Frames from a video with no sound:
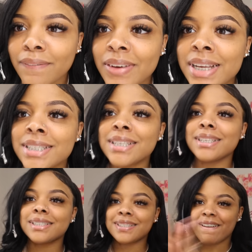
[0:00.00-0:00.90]

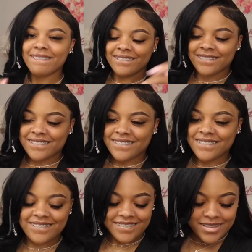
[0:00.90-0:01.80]
Faces.
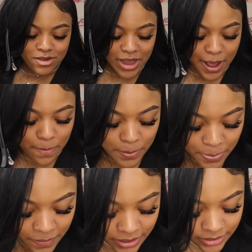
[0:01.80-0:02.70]
Okay,
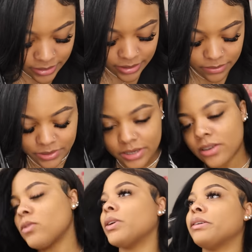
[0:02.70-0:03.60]
so then we're gonna
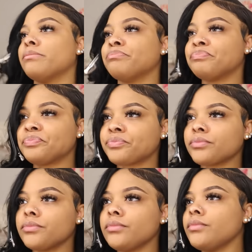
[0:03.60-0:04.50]
go in,
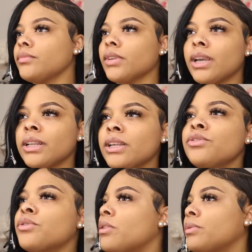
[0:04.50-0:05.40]
and then
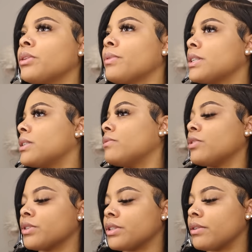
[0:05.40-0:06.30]
you go in with the rest of
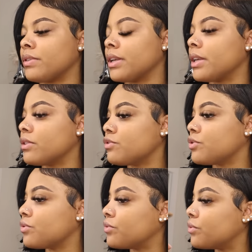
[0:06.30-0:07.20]
your stuff that gives
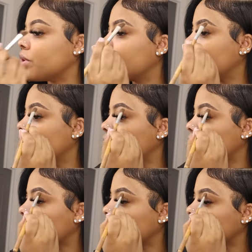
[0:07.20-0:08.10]
you
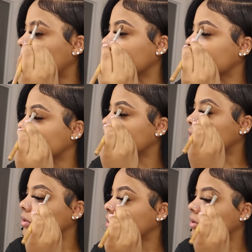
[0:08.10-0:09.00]
that natural
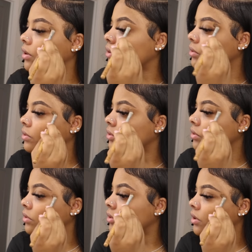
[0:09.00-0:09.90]
look. So
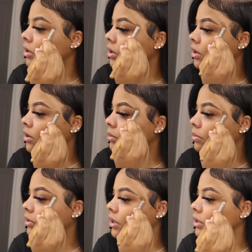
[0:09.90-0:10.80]

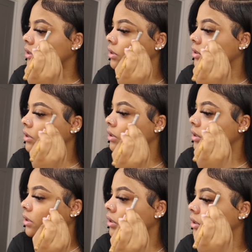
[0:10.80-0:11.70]
blush,
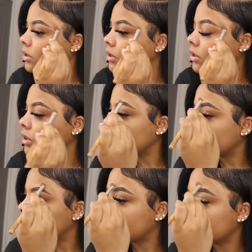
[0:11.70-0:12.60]

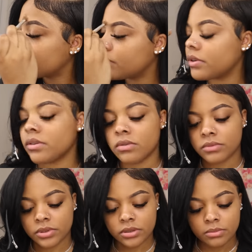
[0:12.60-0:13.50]
I'm gonna go in
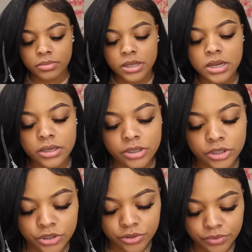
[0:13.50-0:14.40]
with some blush.